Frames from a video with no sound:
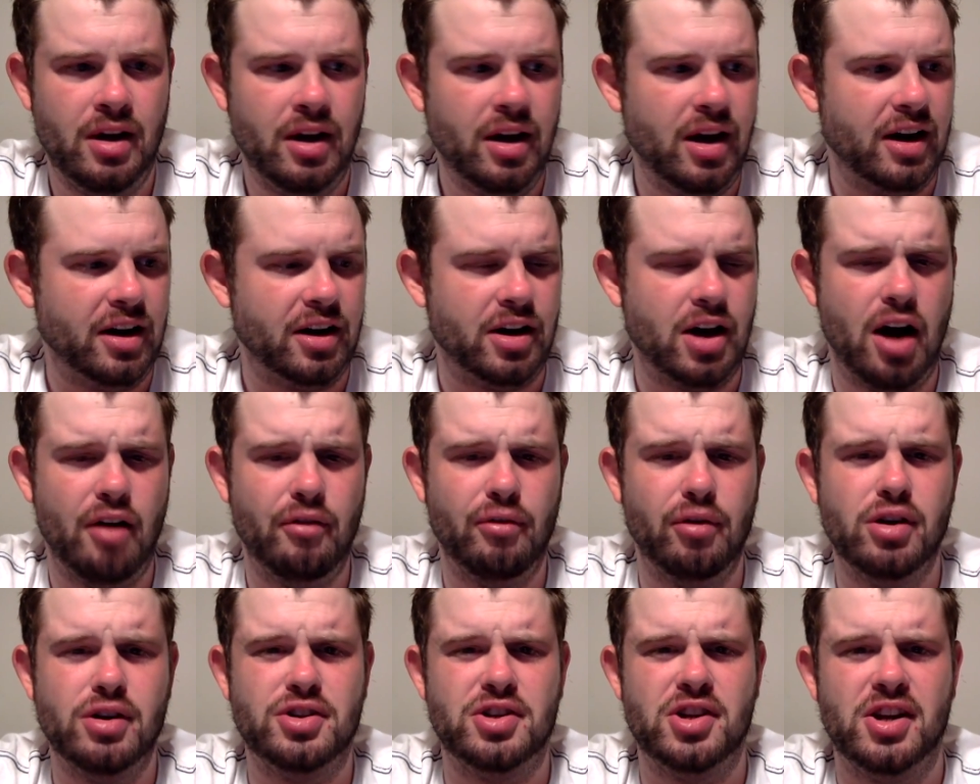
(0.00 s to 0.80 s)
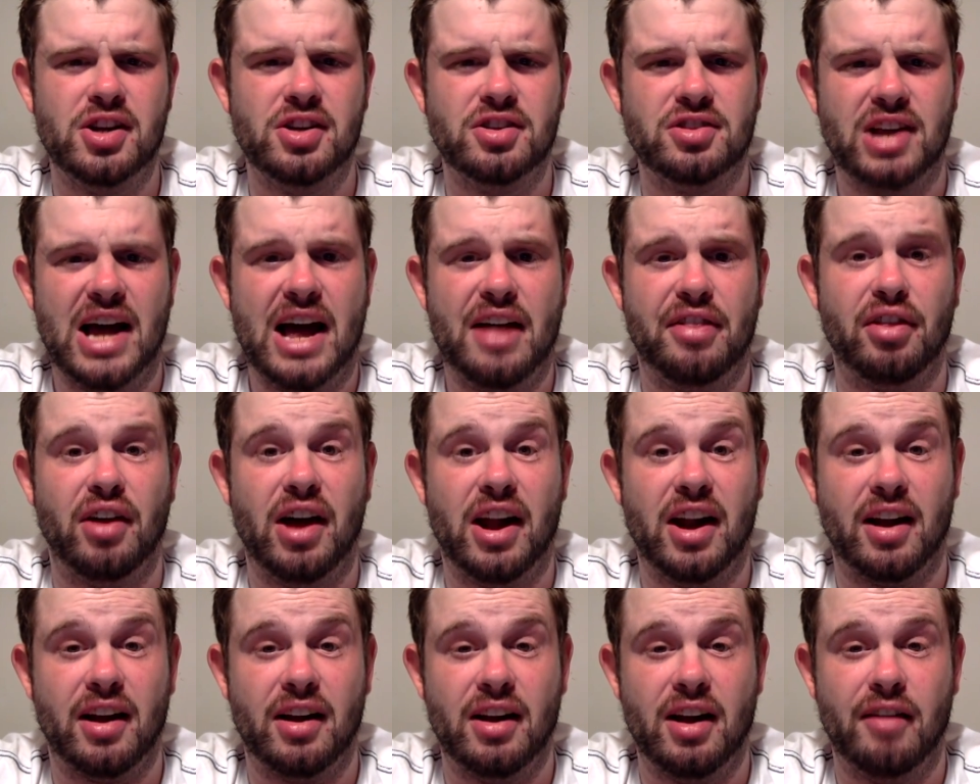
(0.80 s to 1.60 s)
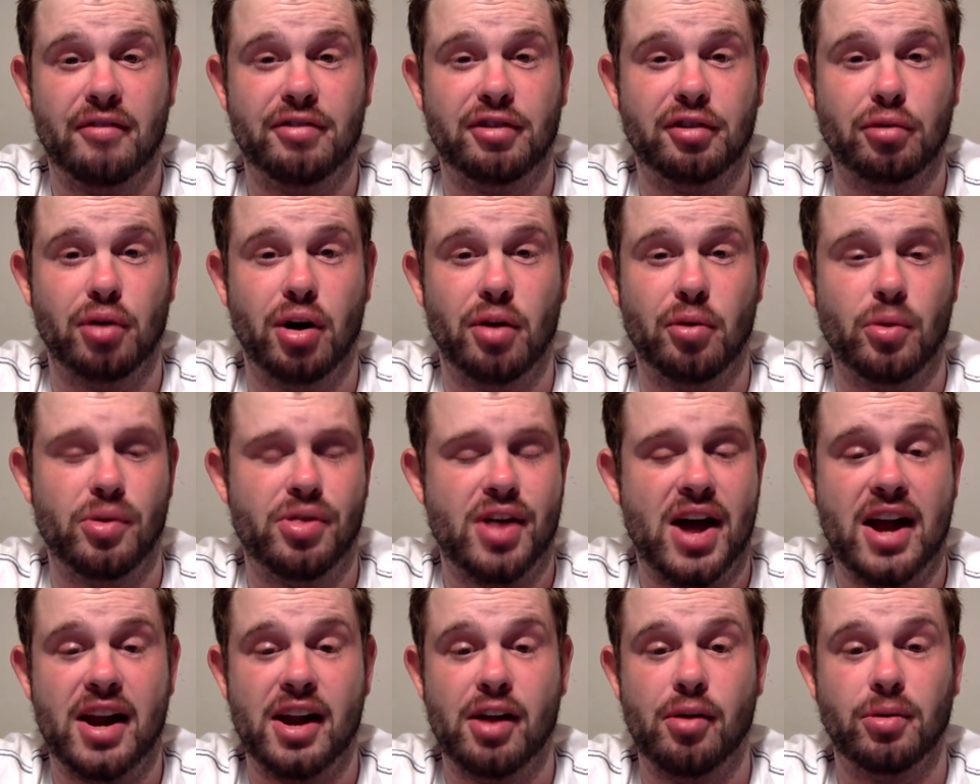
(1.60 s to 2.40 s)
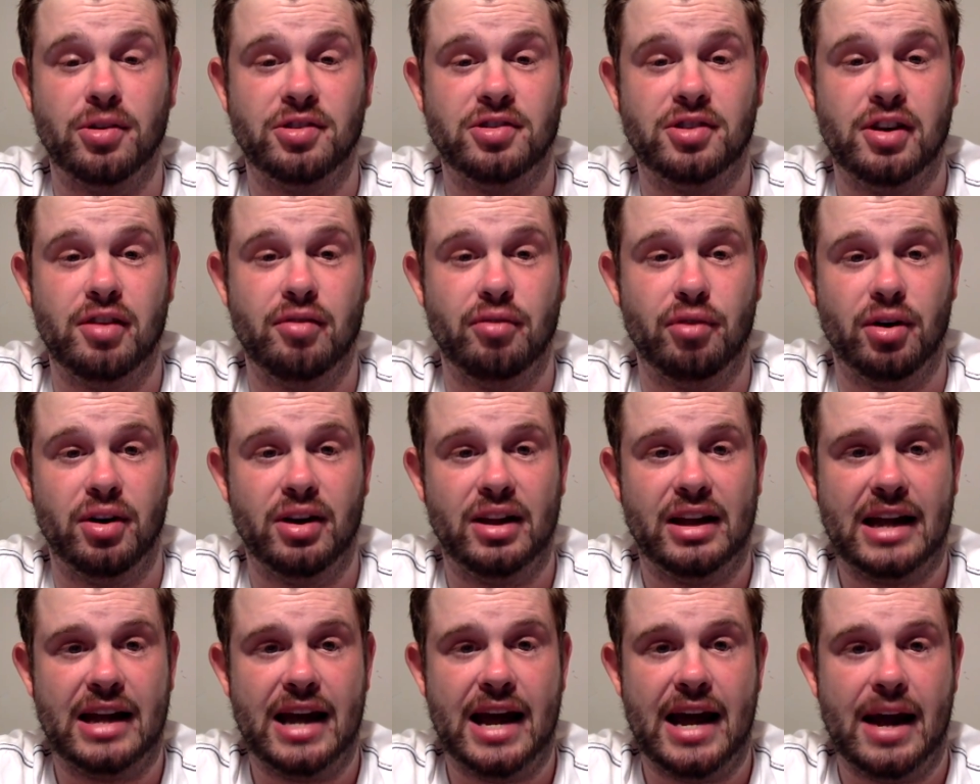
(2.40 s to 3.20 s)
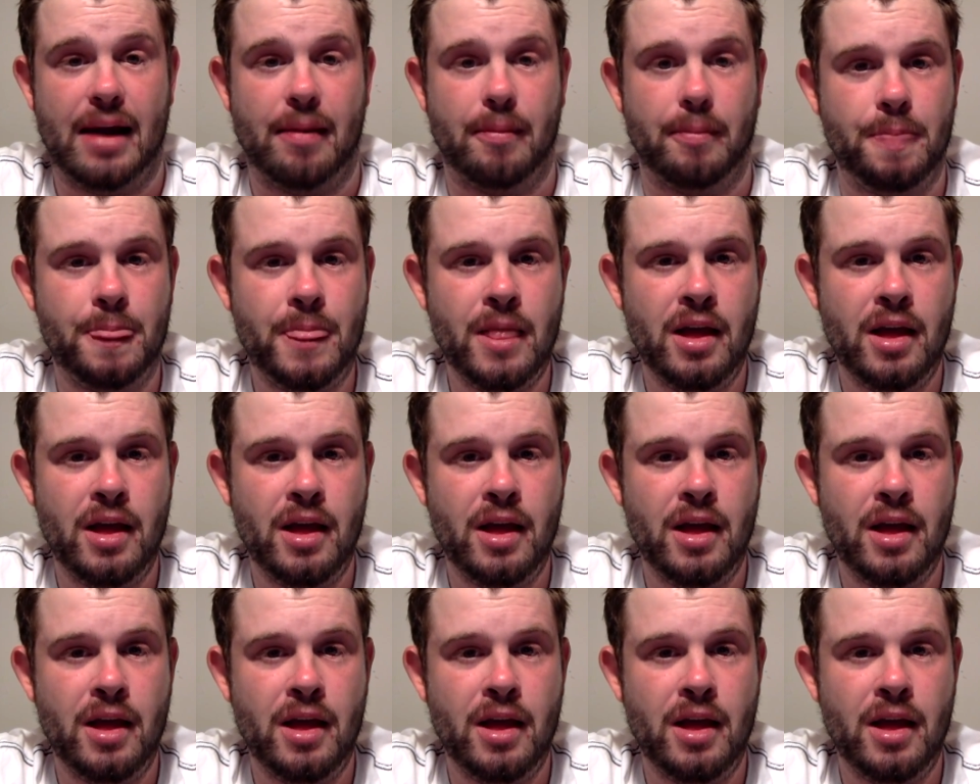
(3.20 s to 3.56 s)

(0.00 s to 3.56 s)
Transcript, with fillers: In coverage, he's athletic enough to run with any receiver in the game.